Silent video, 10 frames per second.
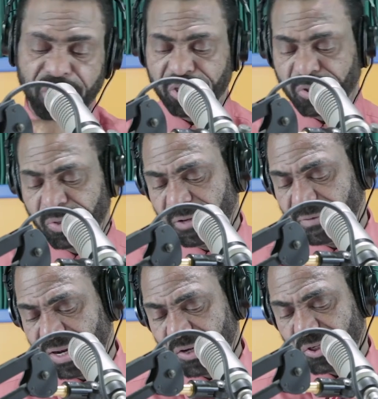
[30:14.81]
just to leave
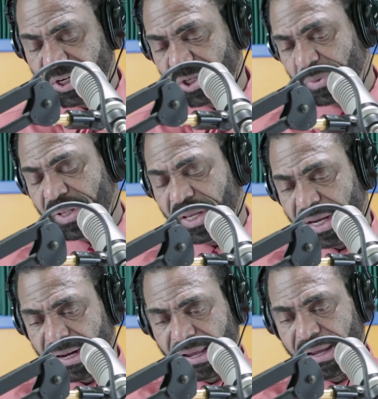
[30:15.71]
our listeners with a
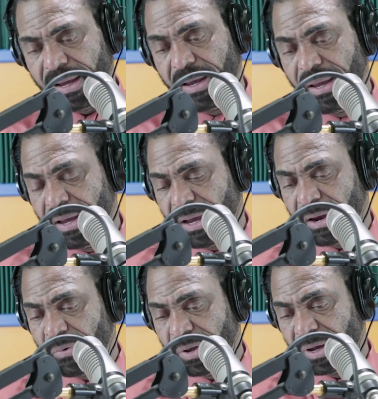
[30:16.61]
clear
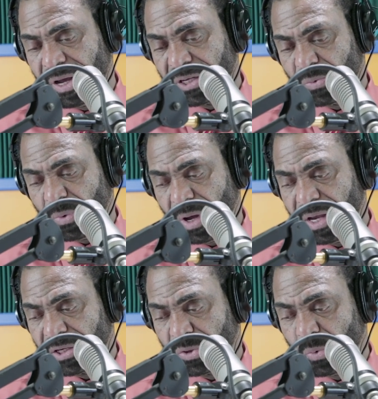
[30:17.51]
area
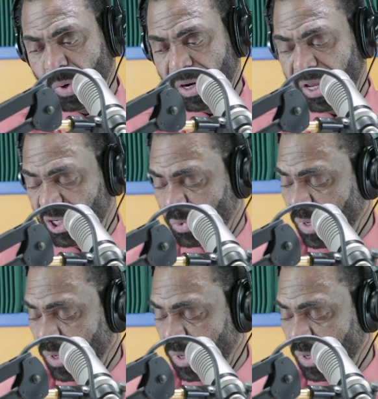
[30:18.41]
as to what is, we